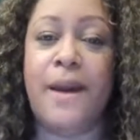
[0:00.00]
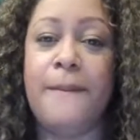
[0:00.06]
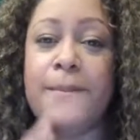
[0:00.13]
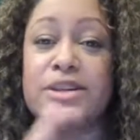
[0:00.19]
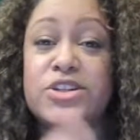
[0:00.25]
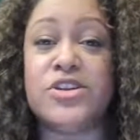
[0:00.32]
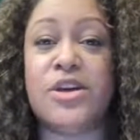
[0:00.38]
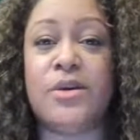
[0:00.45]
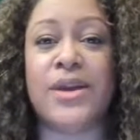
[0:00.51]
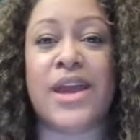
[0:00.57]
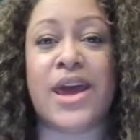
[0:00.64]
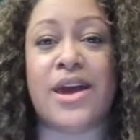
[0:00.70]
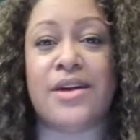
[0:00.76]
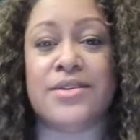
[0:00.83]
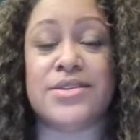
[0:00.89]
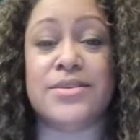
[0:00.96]
But you know what
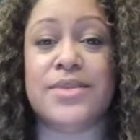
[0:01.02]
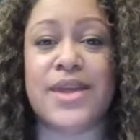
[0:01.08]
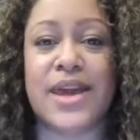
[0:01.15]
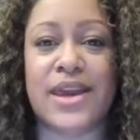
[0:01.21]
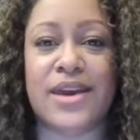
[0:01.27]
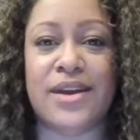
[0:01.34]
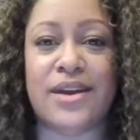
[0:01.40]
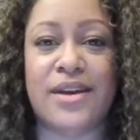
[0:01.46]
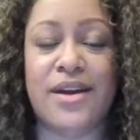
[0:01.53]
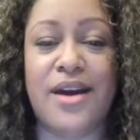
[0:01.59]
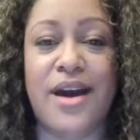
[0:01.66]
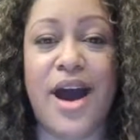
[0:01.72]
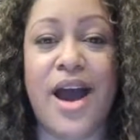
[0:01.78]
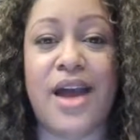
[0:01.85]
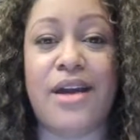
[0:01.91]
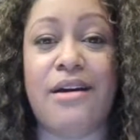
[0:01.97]
I also like?
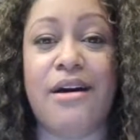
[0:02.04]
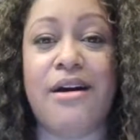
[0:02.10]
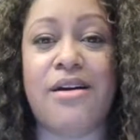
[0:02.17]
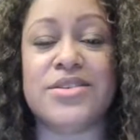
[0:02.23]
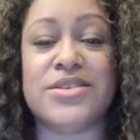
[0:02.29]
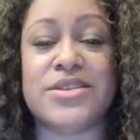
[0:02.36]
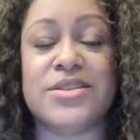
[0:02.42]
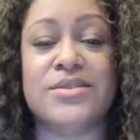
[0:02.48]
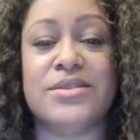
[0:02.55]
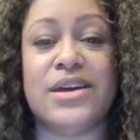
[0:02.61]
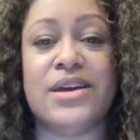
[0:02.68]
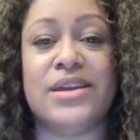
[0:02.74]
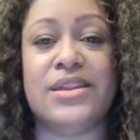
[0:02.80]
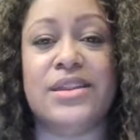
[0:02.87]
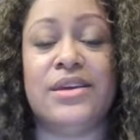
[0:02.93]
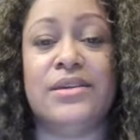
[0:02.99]
I also
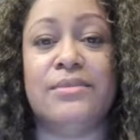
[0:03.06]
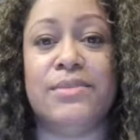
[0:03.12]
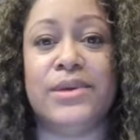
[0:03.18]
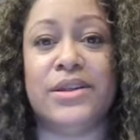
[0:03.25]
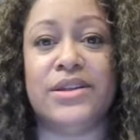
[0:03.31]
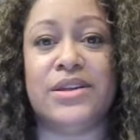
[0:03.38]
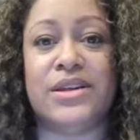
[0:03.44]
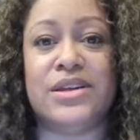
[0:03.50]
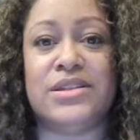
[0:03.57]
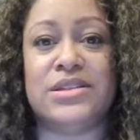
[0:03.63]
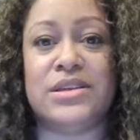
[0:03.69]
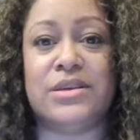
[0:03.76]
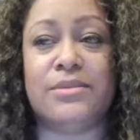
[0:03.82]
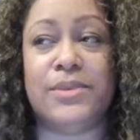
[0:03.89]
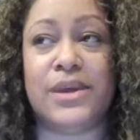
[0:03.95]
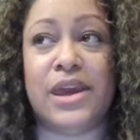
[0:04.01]
like the ability
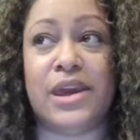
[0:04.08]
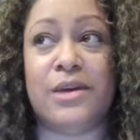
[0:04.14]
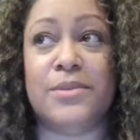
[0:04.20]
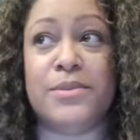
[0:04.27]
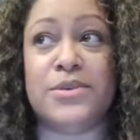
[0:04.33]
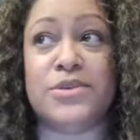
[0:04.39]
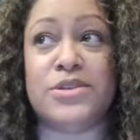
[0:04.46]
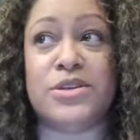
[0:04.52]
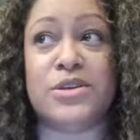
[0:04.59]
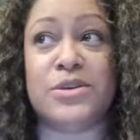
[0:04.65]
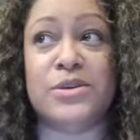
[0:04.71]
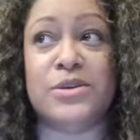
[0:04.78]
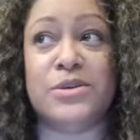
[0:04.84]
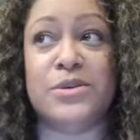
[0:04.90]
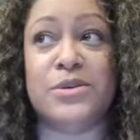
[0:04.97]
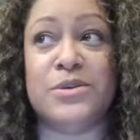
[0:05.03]
to be able
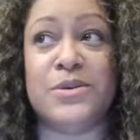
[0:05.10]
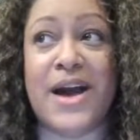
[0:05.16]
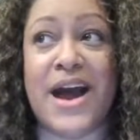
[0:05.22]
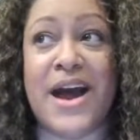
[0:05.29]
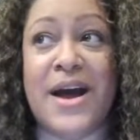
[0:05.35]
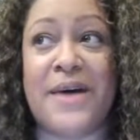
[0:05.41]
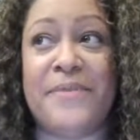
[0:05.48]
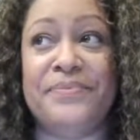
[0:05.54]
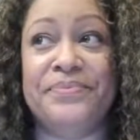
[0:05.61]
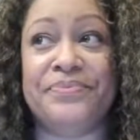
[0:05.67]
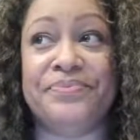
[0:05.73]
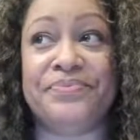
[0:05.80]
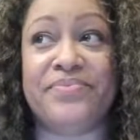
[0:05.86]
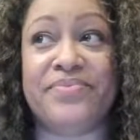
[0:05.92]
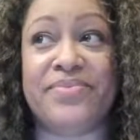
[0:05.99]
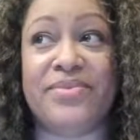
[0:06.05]
to
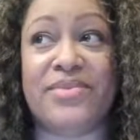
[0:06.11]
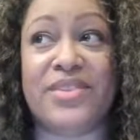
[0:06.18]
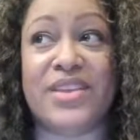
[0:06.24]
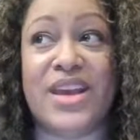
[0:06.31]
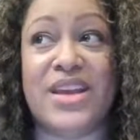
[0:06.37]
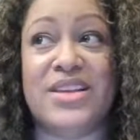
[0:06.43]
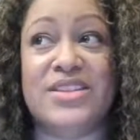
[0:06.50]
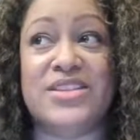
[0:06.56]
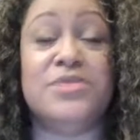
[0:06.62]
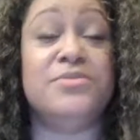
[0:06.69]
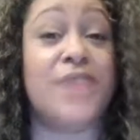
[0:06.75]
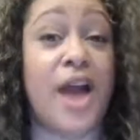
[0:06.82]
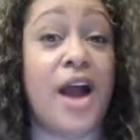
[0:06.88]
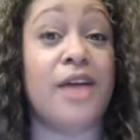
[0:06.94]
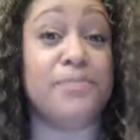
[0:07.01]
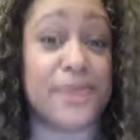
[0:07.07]

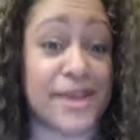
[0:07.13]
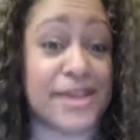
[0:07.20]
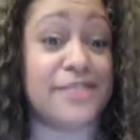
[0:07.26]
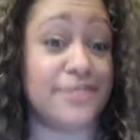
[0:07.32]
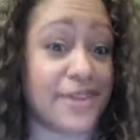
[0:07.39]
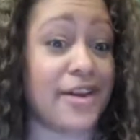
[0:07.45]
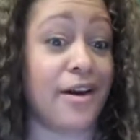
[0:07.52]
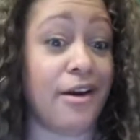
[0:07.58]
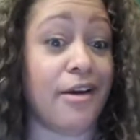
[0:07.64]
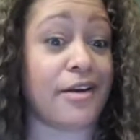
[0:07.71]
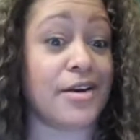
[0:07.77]
not be in VR.